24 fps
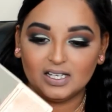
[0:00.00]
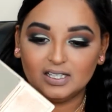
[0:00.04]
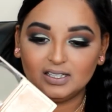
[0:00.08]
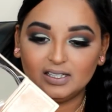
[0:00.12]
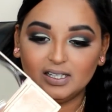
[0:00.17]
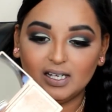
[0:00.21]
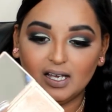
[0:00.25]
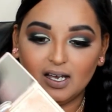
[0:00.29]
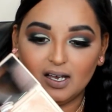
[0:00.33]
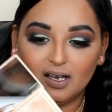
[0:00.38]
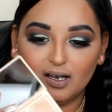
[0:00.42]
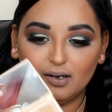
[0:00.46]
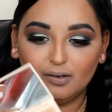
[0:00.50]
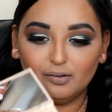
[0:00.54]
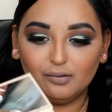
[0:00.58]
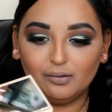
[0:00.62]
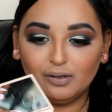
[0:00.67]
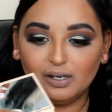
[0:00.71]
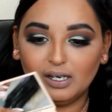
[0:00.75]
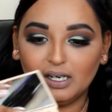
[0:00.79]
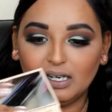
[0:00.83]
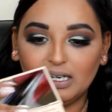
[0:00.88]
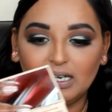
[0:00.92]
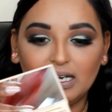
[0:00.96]

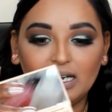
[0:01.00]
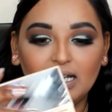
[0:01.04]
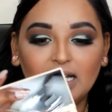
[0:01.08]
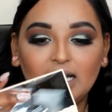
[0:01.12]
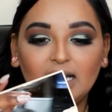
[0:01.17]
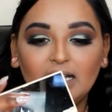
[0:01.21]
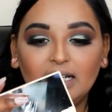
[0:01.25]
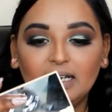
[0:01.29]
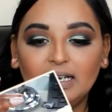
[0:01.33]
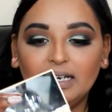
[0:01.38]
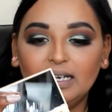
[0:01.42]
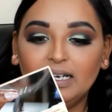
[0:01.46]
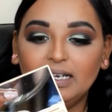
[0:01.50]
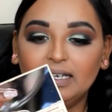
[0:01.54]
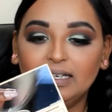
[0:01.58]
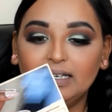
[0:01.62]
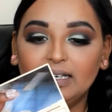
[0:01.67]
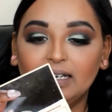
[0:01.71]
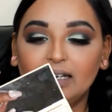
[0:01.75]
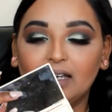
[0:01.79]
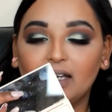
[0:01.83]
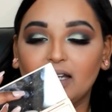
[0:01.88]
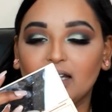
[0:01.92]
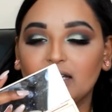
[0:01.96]
Now,
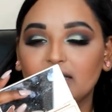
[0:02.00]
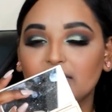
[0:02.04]
I